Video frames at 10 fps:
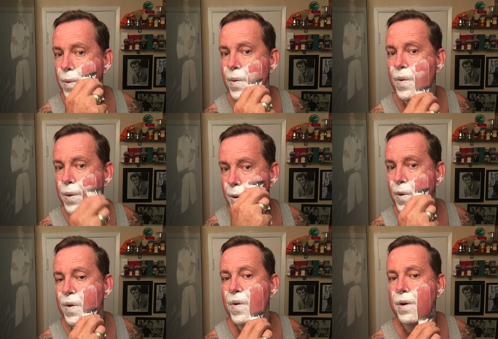
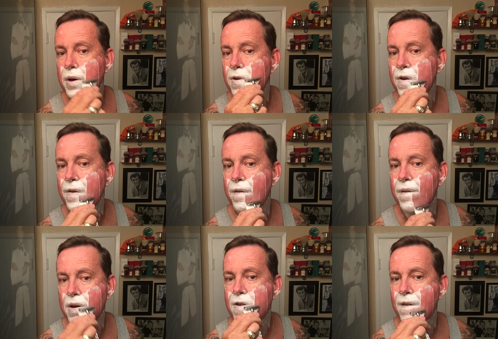
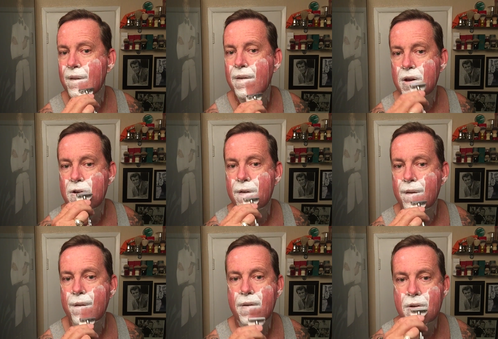
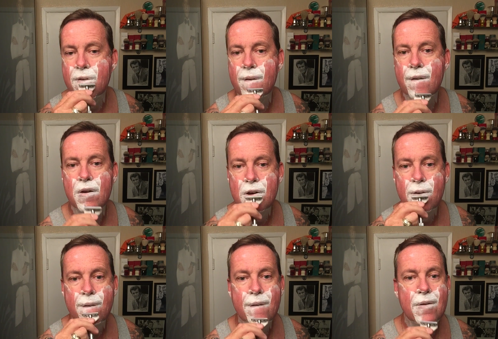
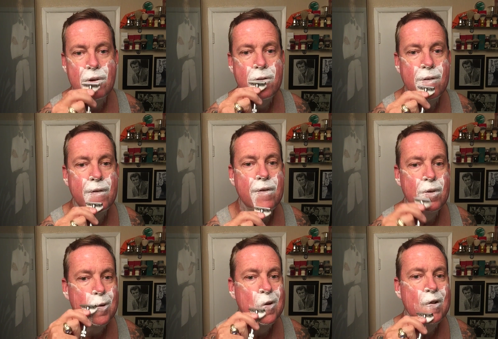
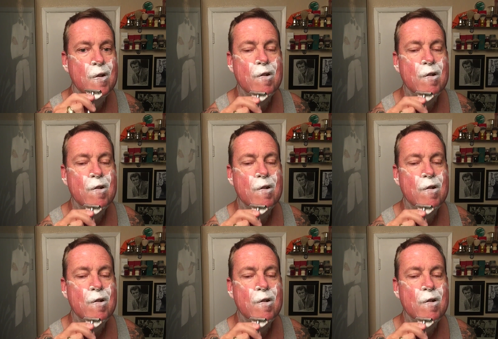No one is speaking in this clip.